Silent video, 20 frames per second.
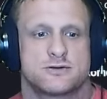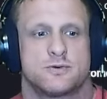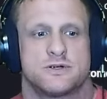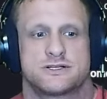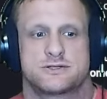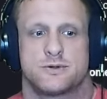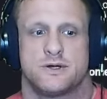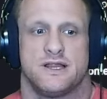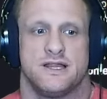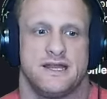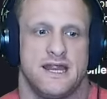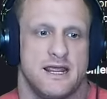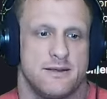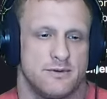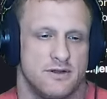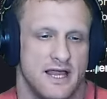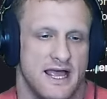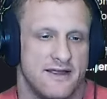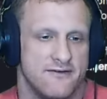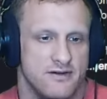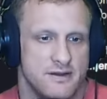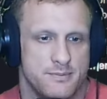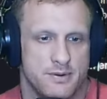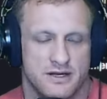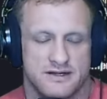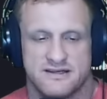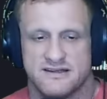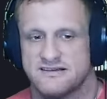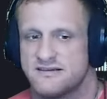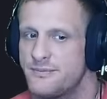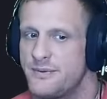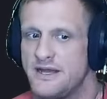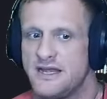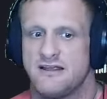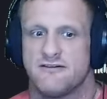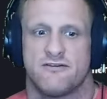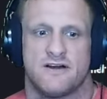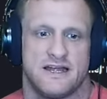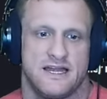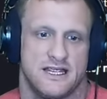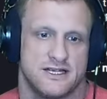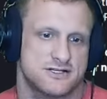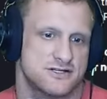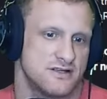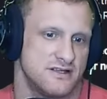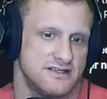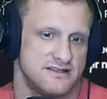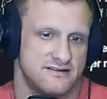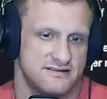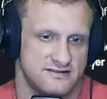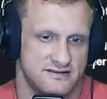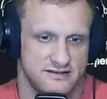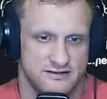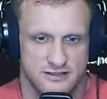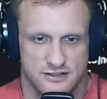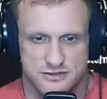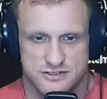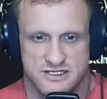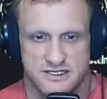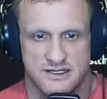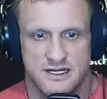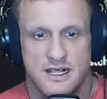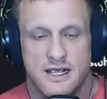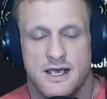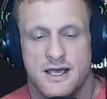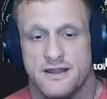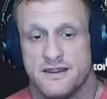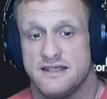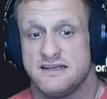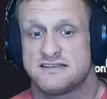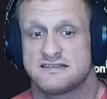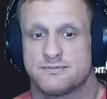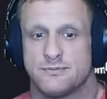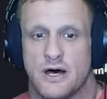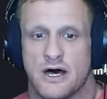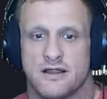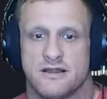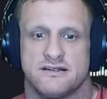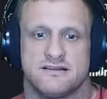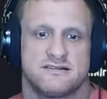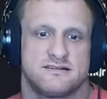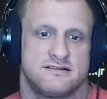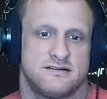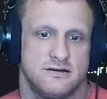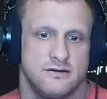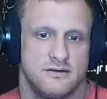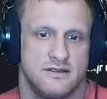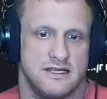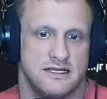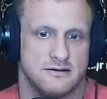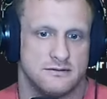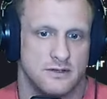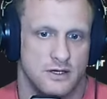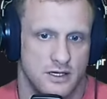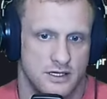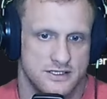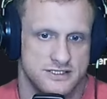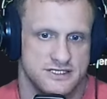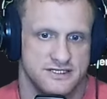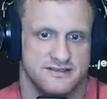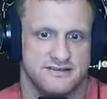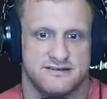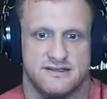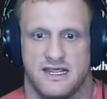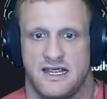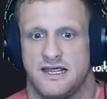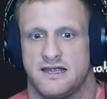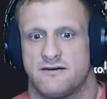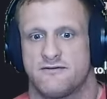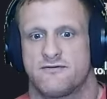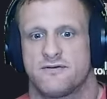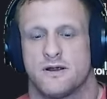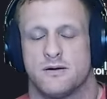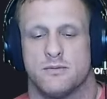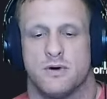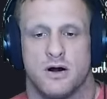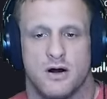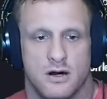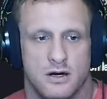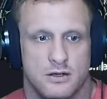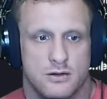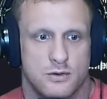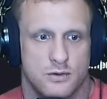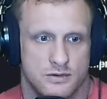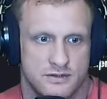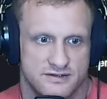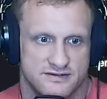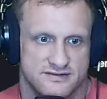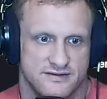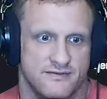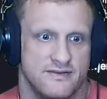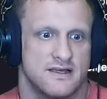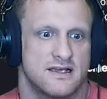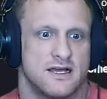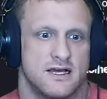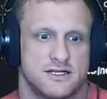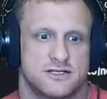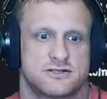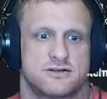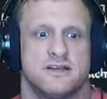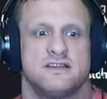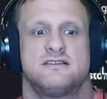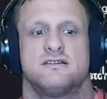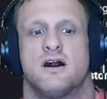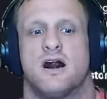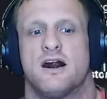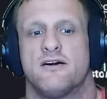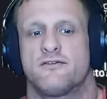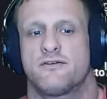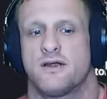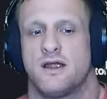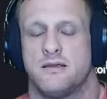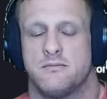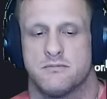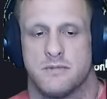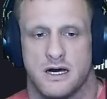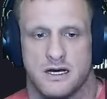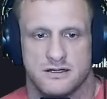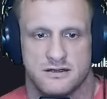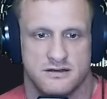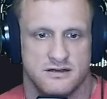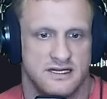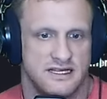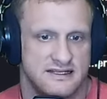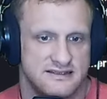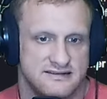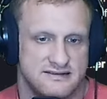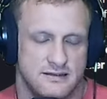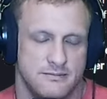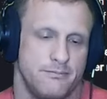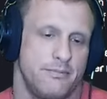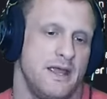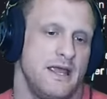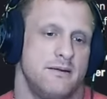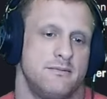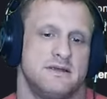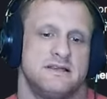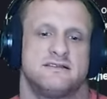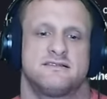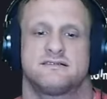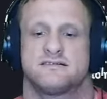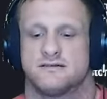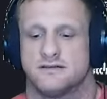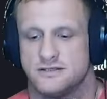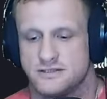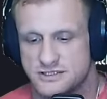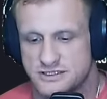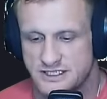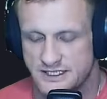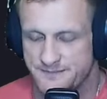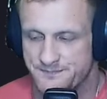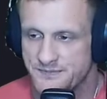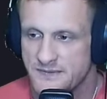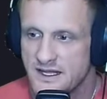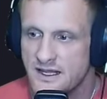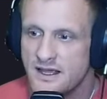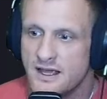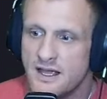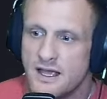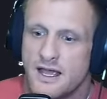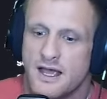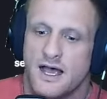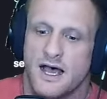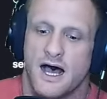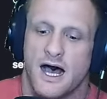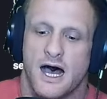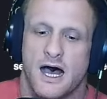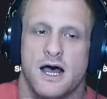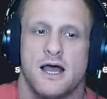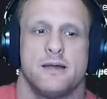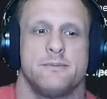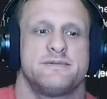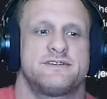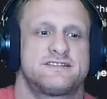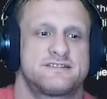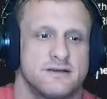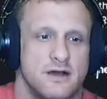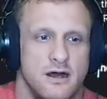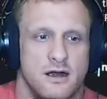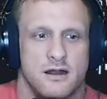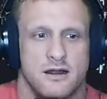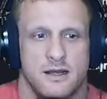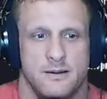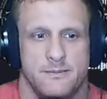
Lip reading: which will enable every participating financial institution, the smallest to the largest and from all corners of the country, to offer a modern instant payment solution. I'm sorry,